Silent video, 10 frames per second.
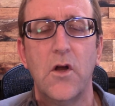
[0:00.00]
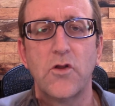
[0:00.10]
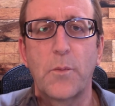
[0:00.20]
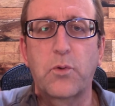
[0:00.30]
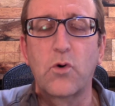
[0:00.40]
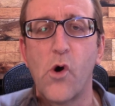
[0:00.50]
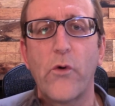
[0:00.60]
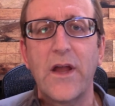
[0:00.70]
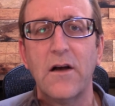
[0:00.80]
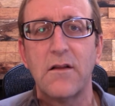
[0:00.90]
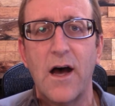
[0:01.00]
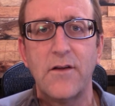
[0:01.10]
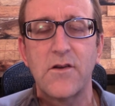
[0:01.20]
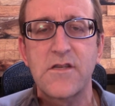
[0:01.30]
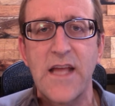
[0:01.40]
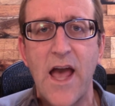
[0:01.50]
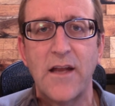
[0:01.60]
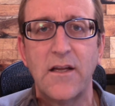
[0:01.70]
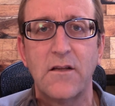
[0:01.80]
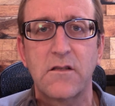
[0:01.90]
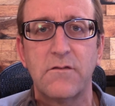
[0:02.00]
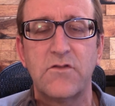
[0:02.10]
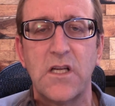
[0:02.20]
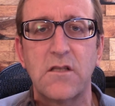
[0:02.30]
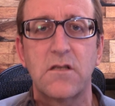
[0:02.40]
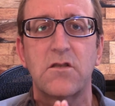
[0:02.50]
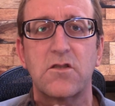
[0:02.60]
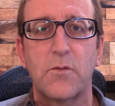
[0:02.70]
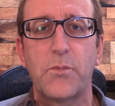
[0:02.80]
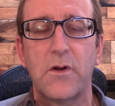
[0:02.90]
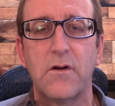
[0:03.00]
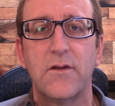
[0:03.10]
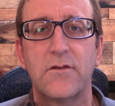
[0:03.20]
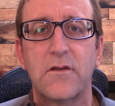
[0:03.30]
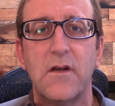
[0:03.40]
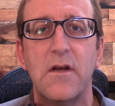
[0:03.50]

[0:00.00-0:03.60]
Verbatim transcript: The parochial understandings of Jesus' appearance,